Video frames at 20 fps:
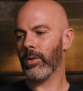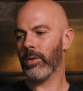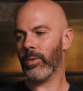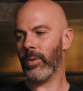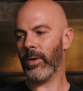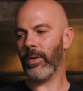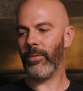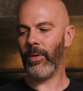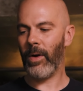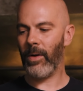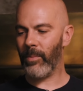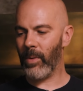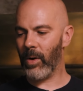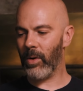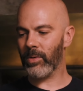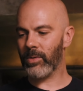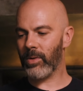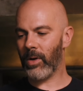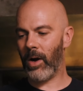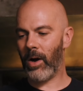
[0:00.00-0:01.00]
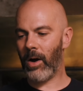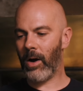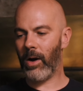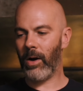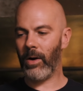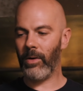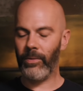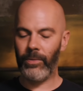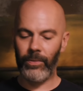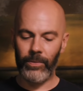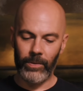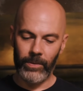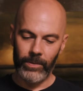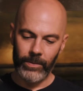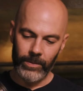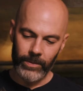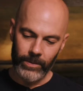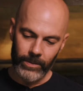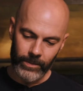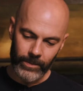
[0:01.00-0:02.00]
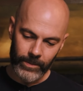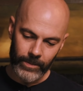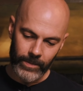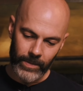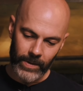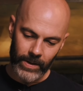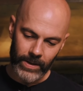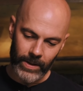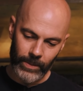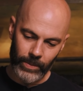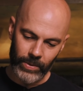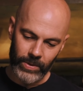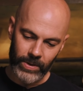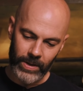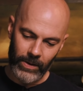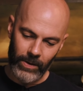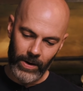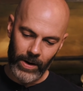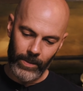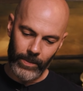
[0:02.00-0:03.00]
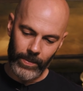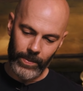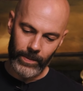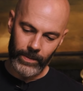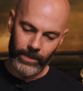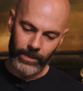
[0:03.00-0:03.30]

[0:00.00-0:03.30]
25 mils of simple syrup,